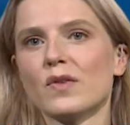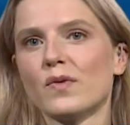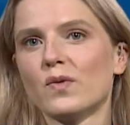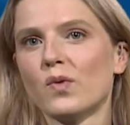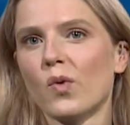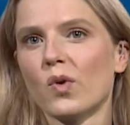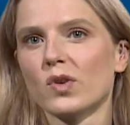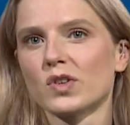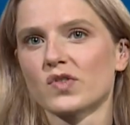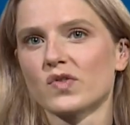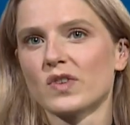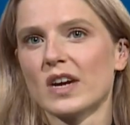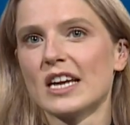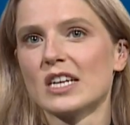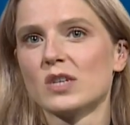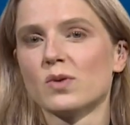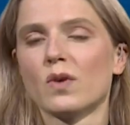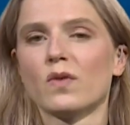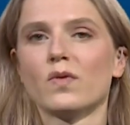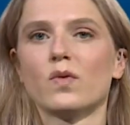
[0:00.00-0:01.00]
a force
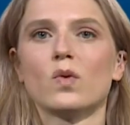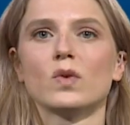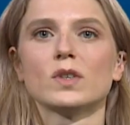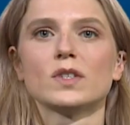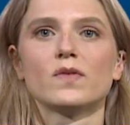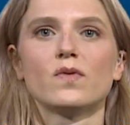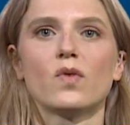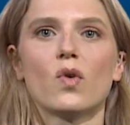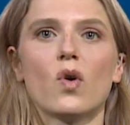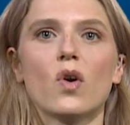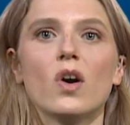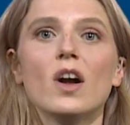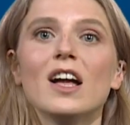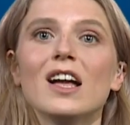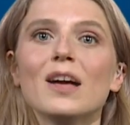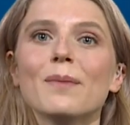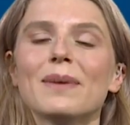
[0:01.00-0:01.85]
3 to a force 4,